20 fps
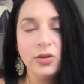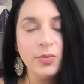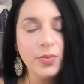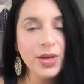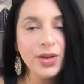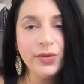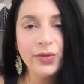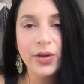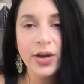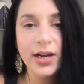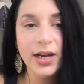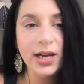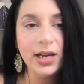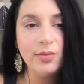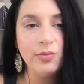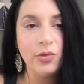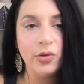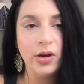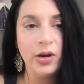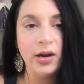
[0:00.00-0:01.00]
be afraid
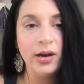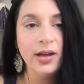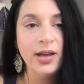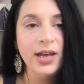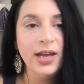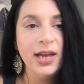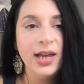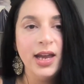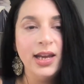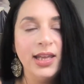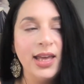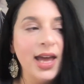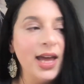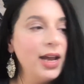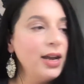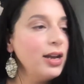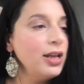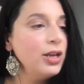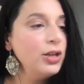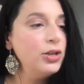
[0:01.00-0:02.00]
anymore. You
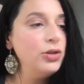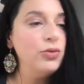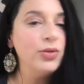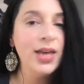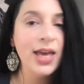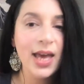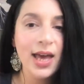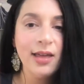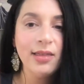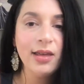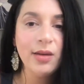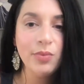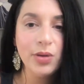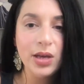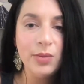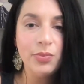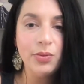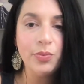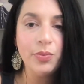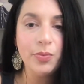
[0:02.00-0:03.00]
can't let
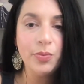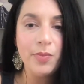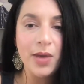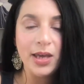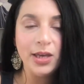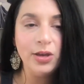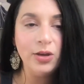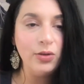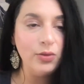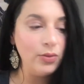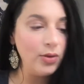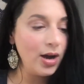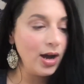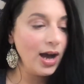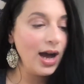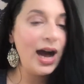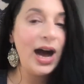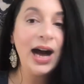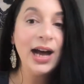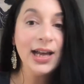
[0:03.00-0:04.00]
people make you
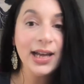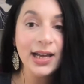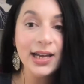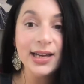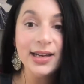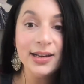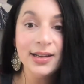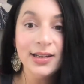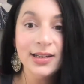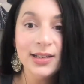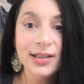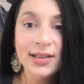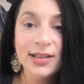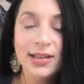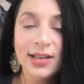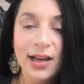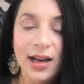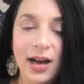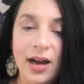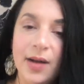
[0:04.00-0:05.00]
hide
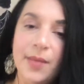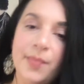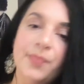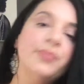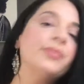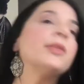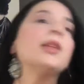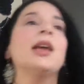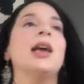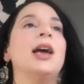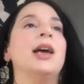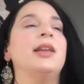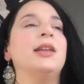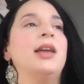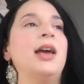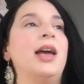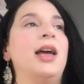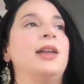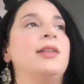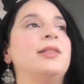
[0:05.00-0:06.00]

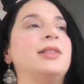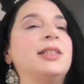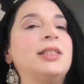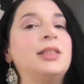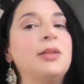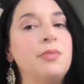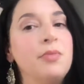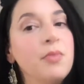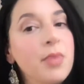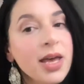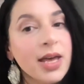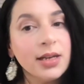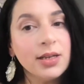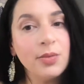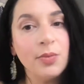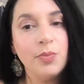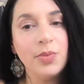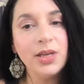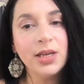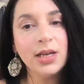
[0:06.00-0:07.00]
and submit,
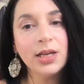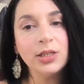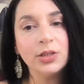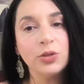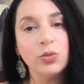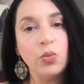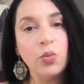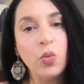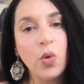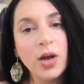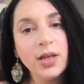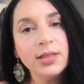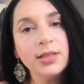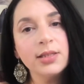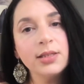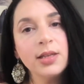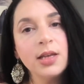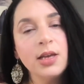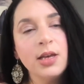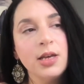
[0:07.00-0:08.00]
because
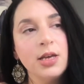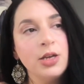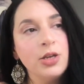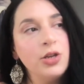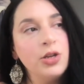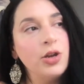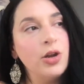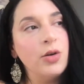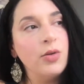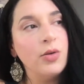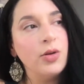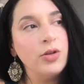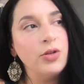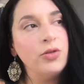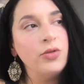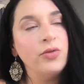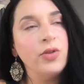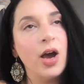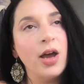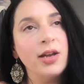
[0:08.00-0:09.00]
once, you know,
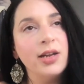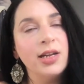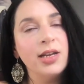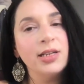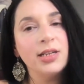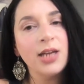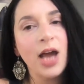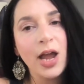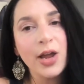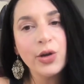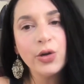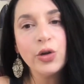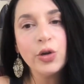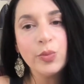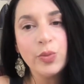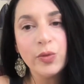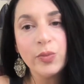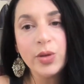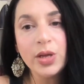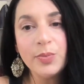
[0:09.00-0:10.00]
you've got an entire group
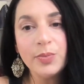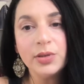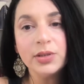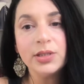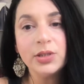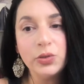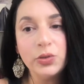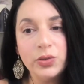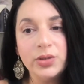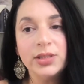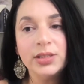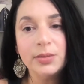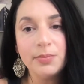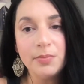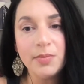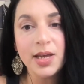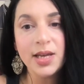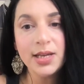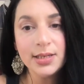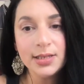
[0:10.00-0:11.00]
of people to
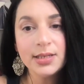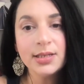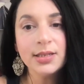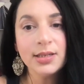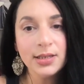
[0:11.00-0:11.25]
submit,